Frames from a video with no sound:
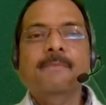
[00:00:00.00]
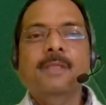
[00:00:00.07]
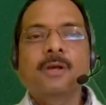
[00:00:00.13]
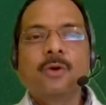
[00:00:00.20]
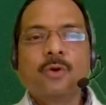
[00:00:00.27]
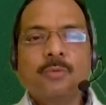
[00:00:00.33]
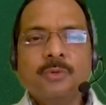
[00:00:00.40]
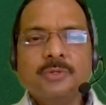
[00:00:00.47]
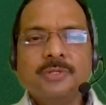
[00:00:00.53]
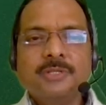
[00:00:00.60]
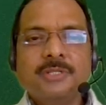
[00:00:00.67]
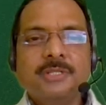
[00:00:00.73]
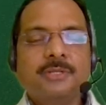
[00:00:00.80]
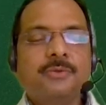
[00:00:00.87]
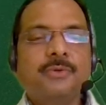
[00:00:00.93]

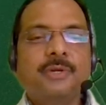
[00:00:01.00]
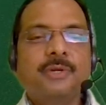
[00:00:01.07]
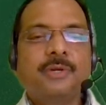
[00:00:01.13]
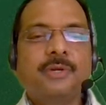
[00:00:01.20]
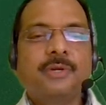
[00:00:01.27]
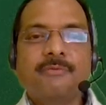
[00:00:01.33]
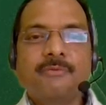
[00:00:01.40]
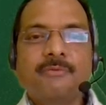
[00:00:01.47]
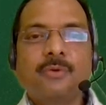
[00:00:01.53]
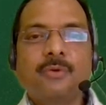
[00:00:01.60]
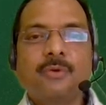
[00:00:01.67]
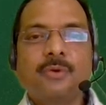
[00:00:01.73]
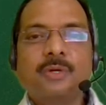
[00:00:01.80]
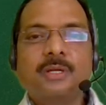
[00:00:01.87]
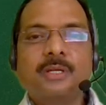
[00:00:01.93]
Homocystinuria Type 4
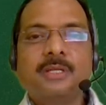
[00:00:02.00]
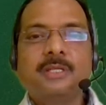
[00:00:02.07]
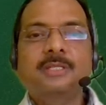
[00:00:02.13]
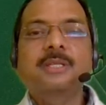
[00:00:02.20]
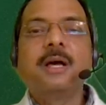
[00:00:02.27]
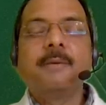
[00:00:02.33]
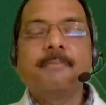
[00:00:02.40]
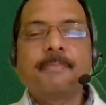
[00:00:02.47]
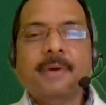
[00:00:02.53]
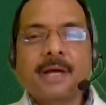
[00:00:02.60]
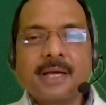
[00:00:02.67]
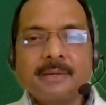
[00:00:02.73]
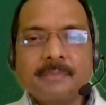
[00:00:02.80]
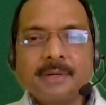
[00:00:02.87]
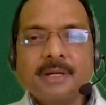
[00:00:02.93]
is
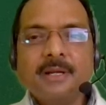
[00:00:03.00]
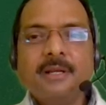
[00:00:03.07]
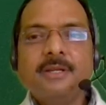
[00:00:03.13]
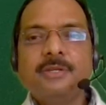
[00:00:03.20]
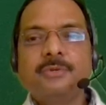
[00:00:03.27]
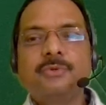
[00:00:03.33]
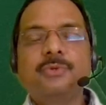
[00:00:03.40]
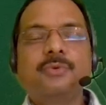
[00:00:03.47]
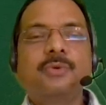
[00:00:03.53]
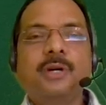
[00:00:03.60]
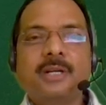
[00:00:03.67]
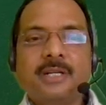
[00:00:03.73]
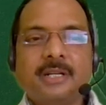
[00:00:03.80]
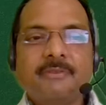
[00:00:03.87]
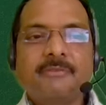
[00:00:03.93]
primarily due to a
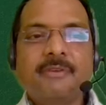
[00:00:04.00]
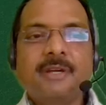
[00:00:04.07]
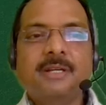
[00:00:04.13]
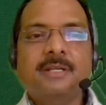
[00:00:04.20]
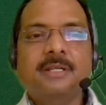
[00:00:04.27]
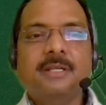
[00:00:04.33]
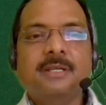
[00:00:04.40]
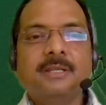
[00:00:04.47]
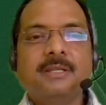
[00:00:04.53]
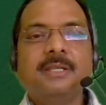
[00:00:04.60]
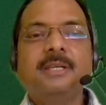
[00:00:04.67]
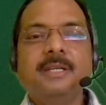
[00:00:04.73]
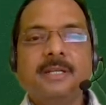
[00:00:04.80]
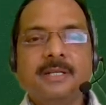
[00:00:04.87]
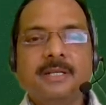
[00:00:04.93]
defect in the
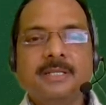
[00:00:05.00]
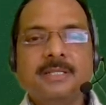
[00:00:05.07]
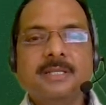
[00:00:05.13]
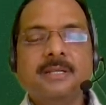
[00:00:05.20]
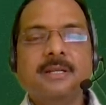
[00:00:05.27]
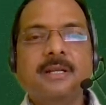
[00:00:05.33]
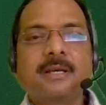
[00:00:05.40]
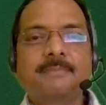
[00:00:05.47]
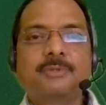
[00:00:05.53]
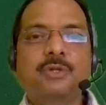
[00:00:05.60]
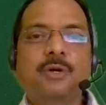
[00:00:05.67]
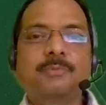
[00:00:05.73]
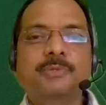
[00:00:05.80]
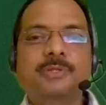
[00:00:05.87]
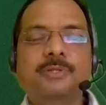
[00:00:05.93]
intestinal
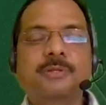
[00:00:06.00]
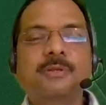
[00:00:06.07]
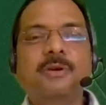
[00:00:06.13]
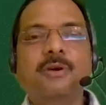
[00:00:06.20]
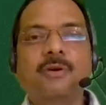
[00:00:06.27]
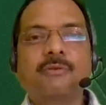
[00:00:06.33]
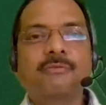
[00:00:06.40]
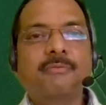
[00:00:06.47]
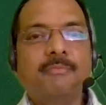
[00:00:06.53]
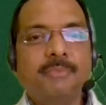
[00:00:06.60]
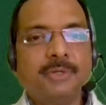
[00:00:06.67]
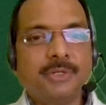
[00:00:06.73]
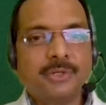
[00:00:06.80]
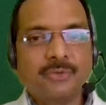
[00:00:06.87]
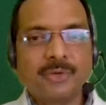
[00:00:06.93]
absorption of
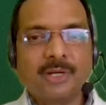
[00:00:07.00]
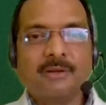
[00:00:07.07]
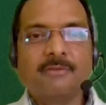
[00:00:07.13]
B12.